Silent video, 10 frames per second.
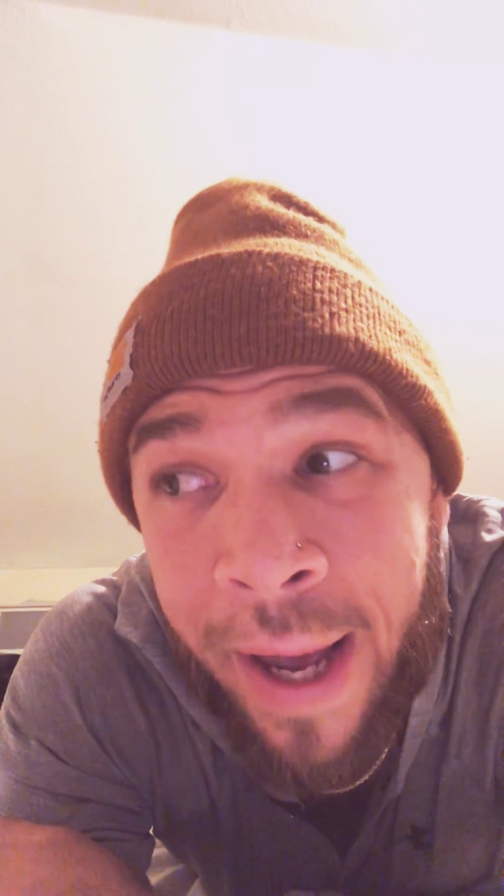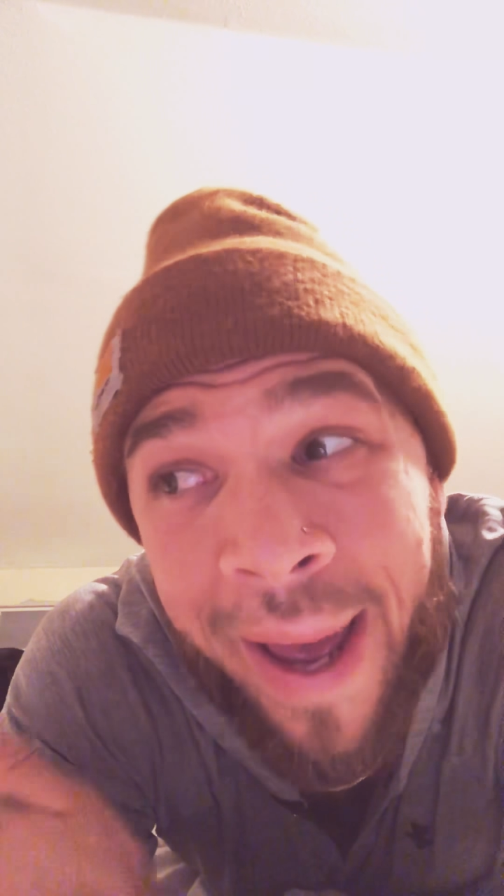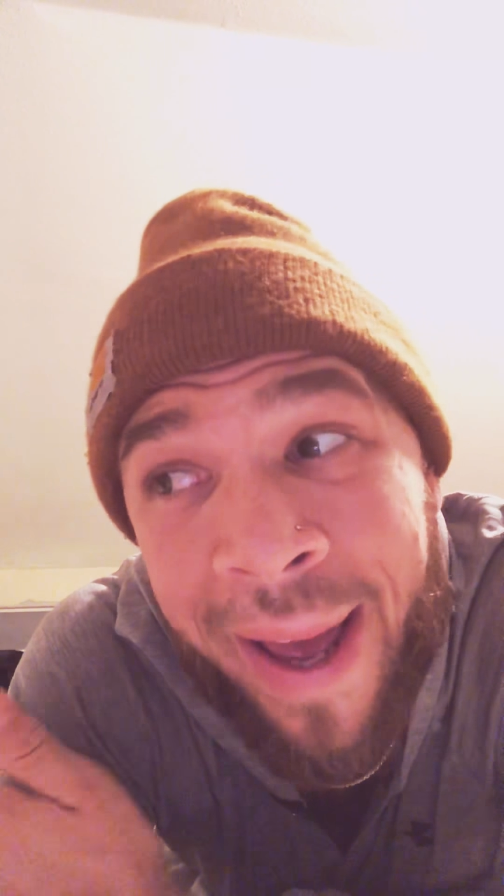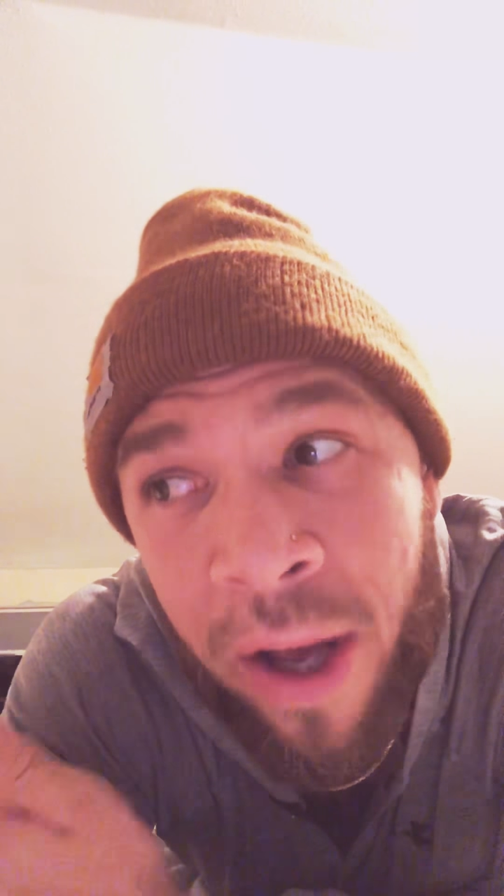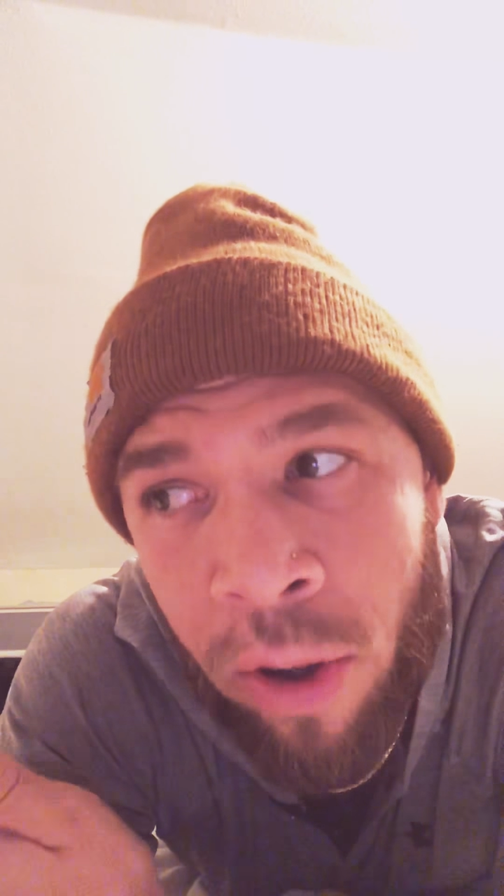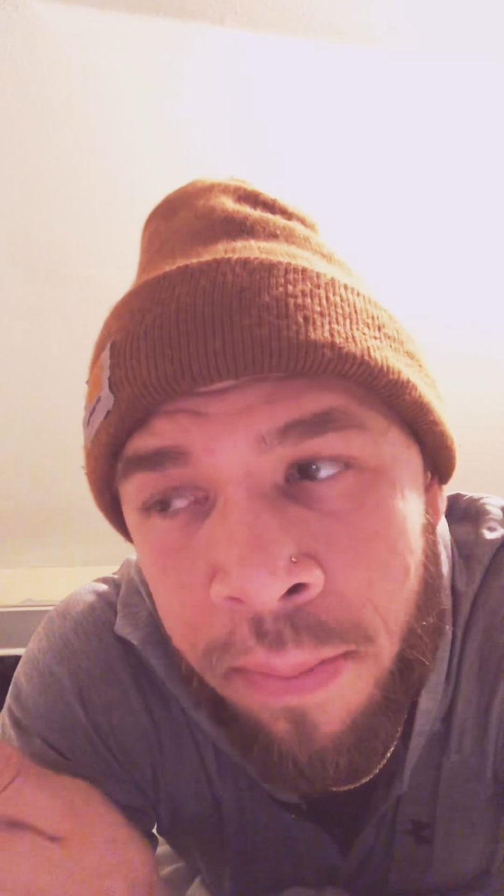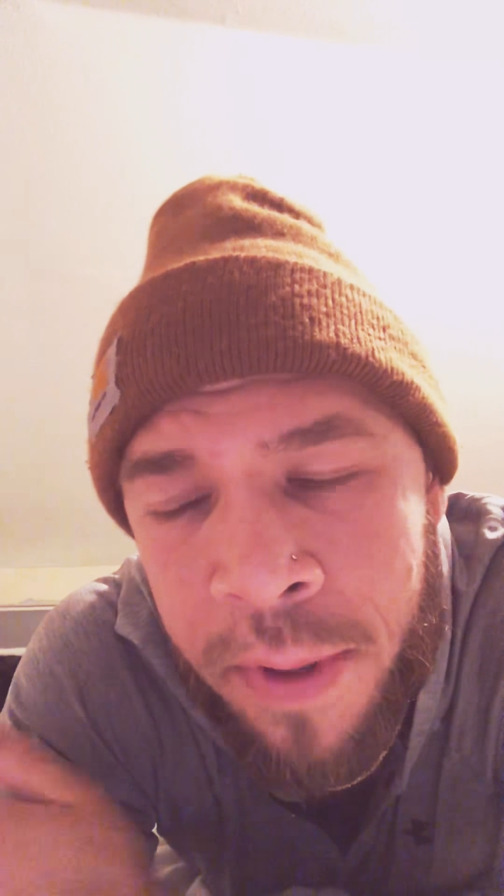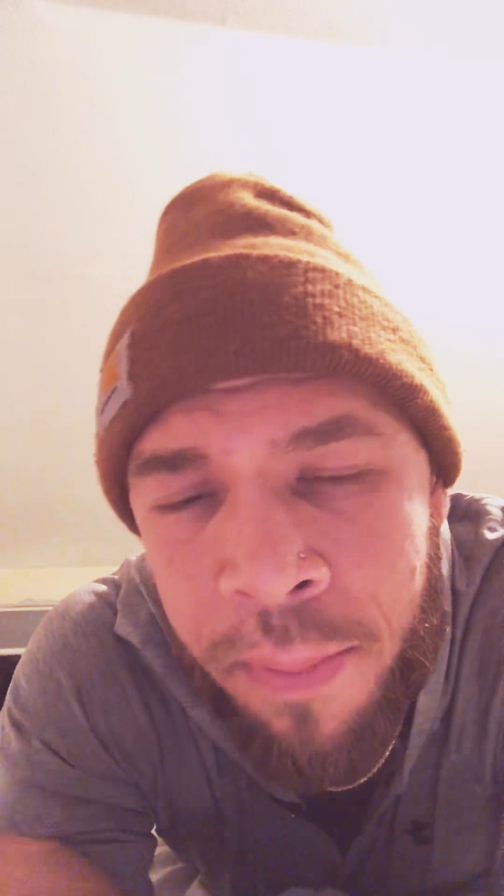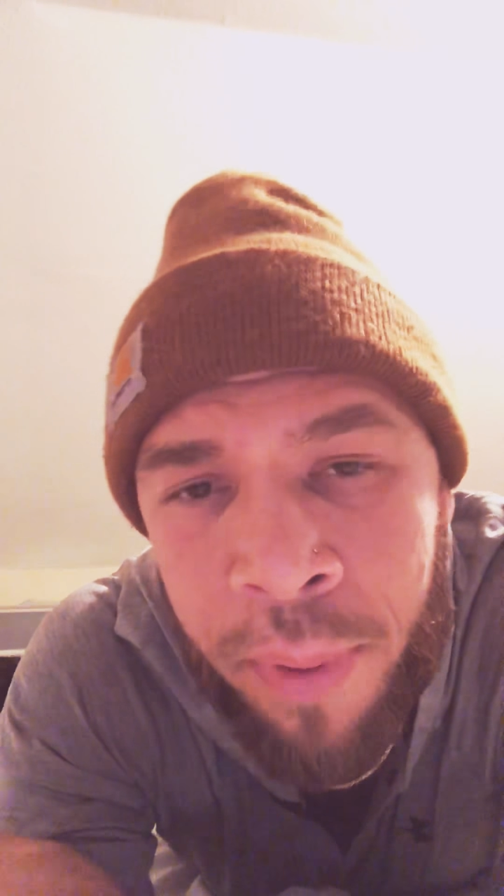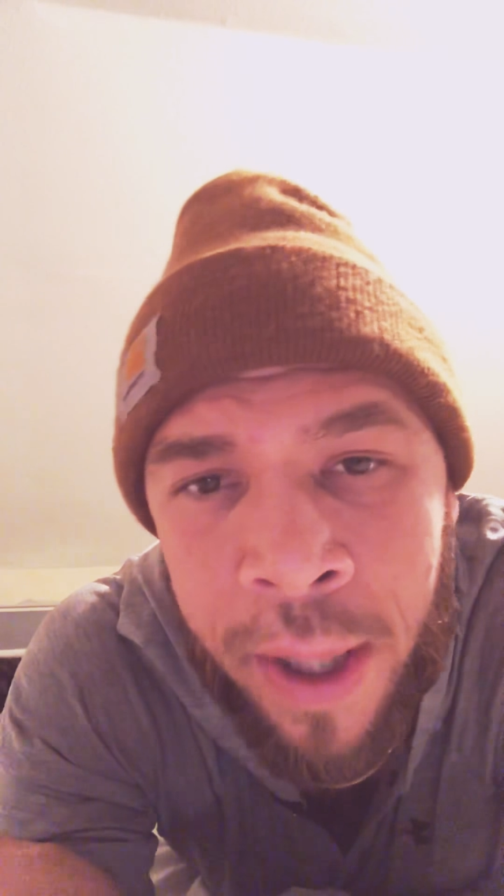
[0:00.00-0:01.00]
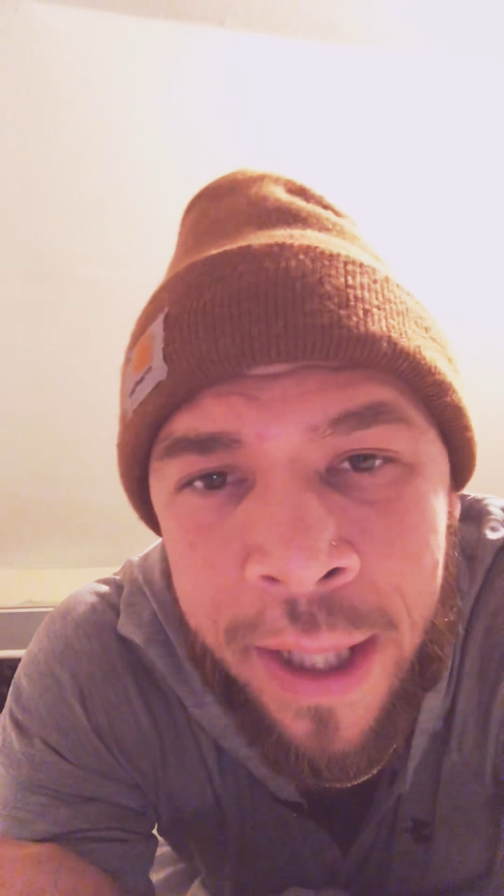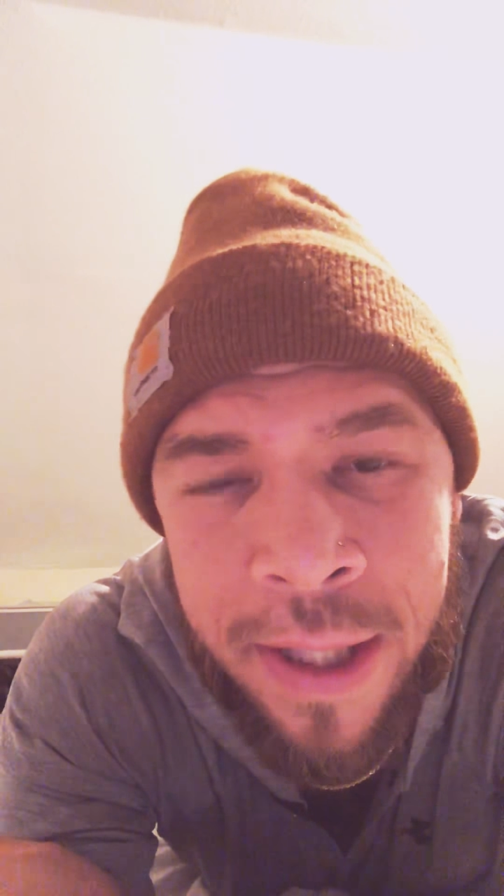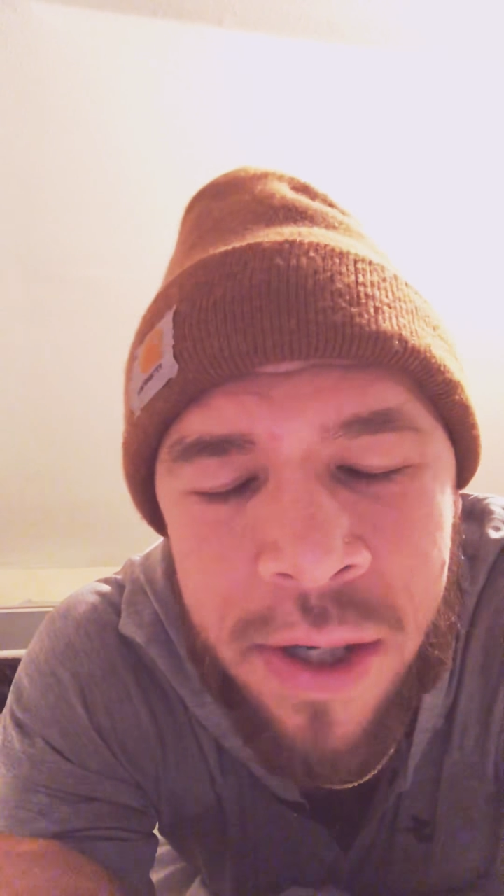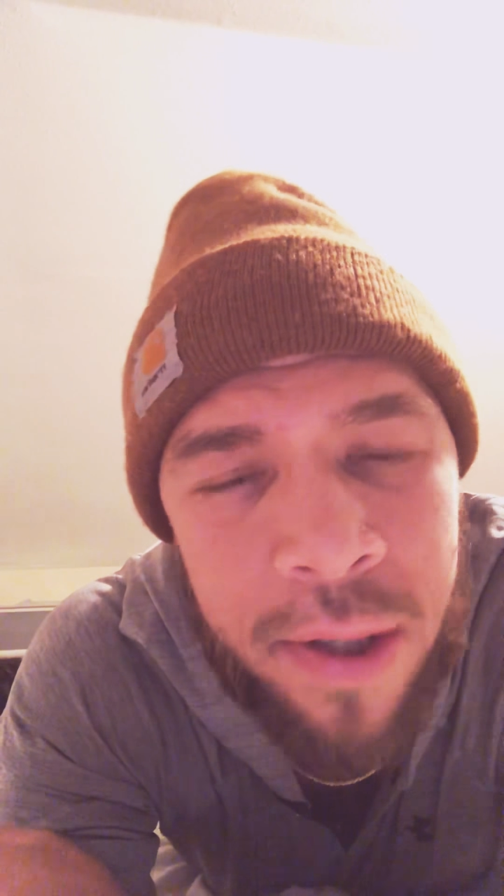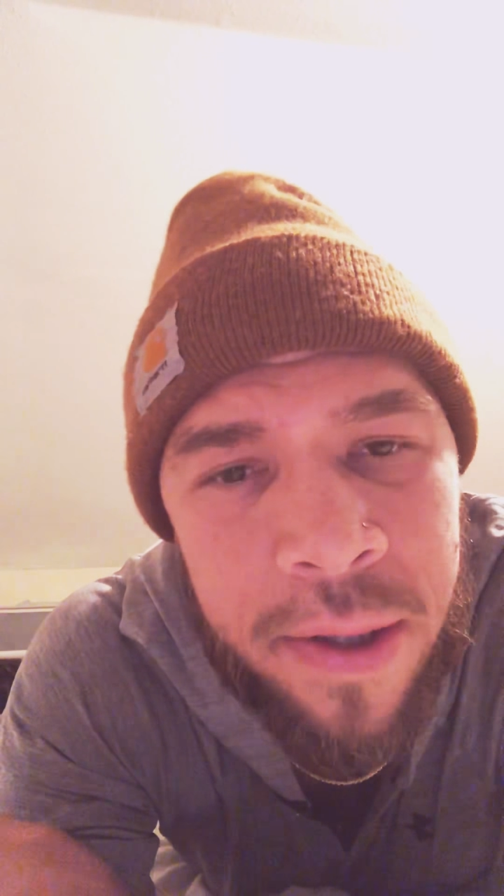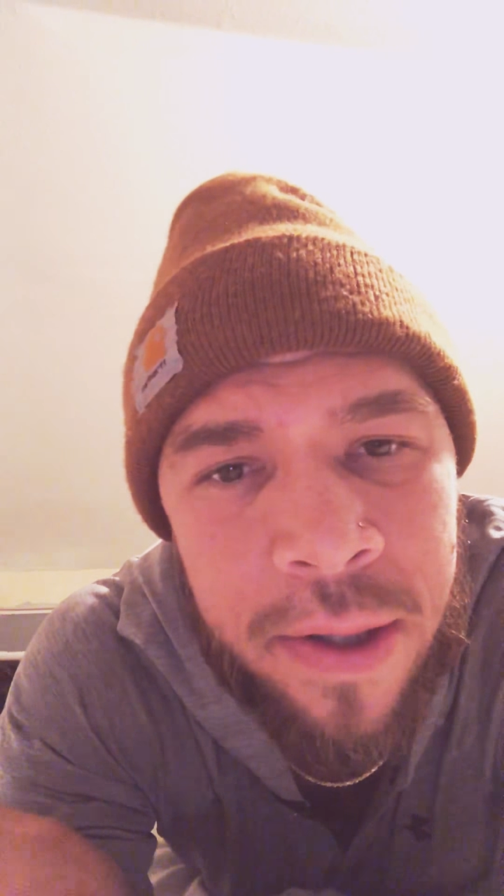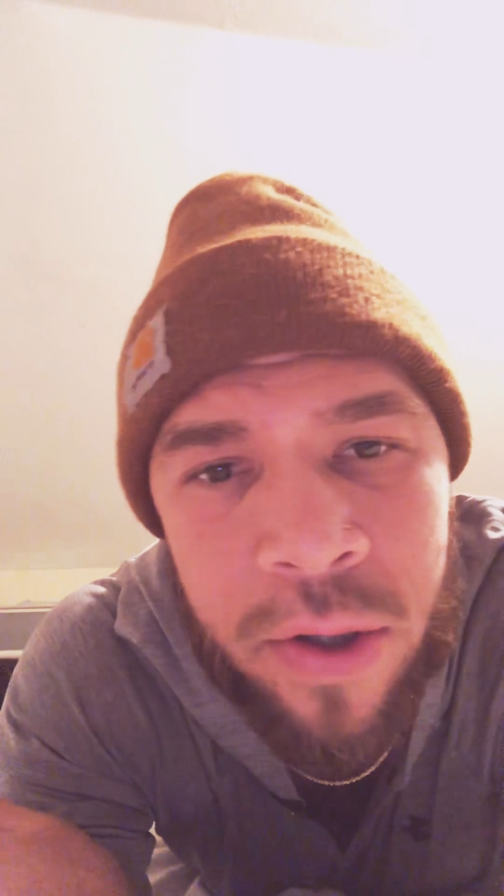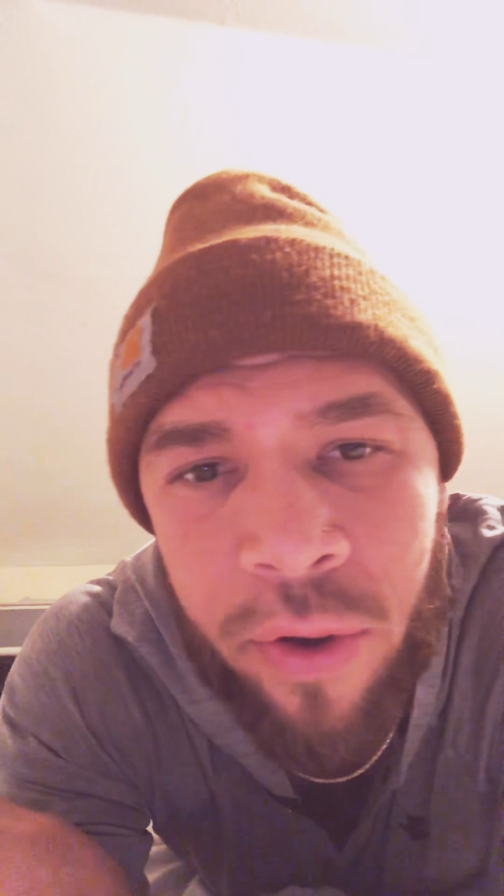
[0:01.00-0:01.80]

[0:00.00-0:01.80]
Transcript: helps, but it's just this